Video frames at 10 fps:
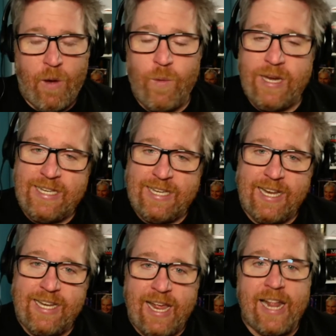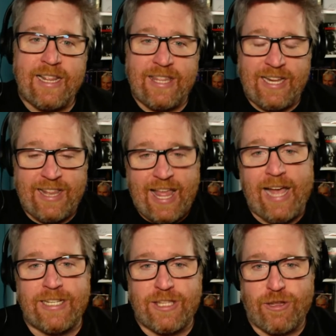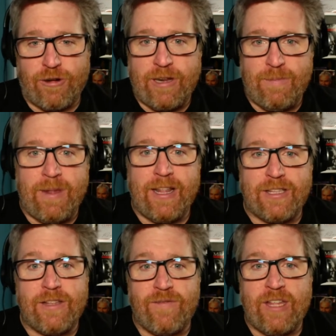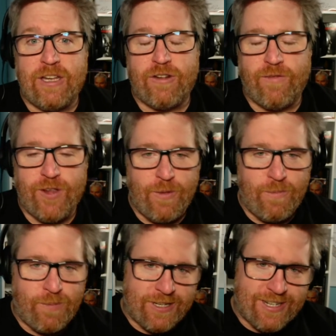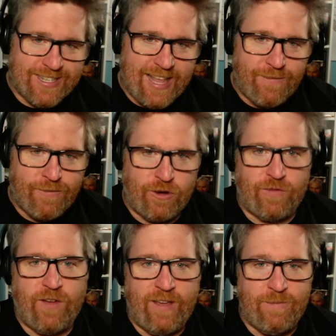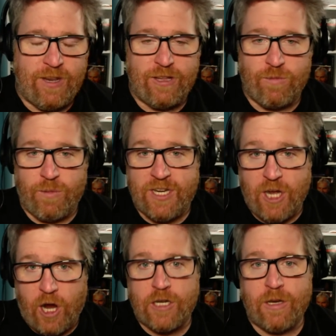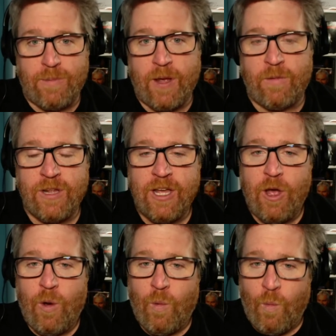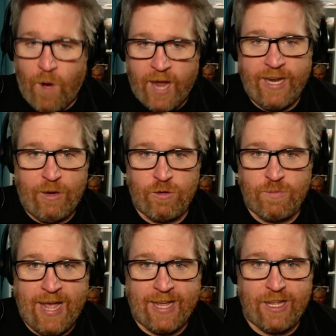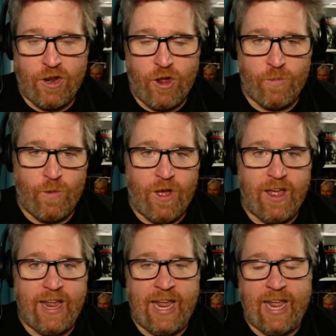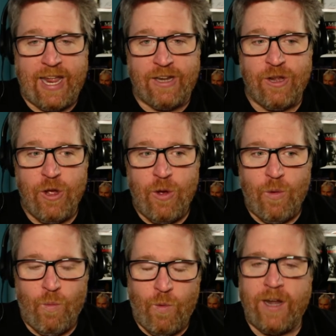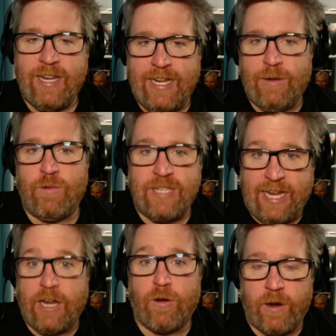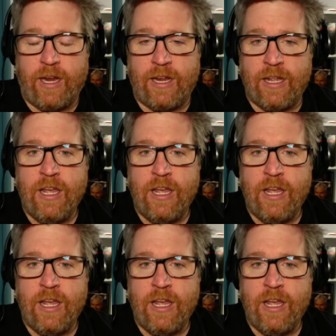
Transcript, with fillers: We did get the last 30 minutes of the interview, but just that first 5 minutes where we talked about why he was back in Ottawa and what he was hearing